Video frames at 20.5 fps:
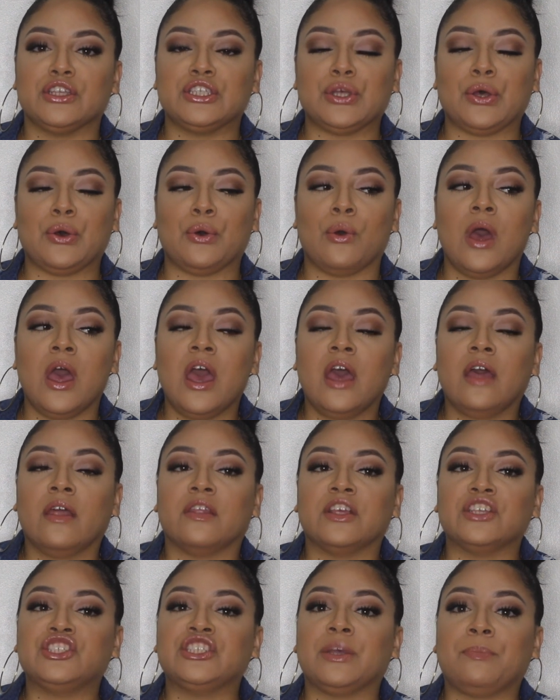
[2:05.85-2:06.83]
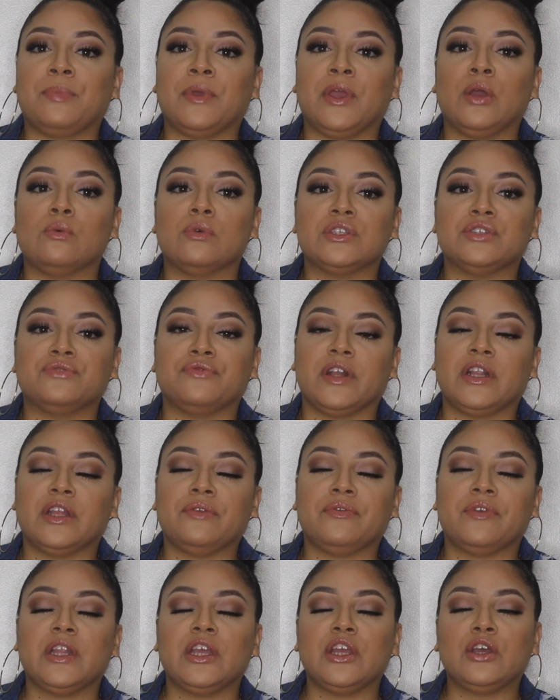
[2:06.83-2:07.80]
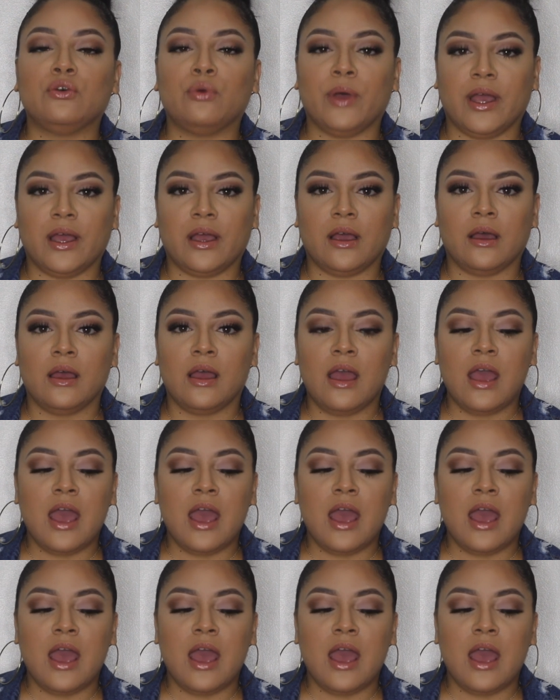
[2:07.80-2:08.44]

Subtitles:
So the shipping was really quick.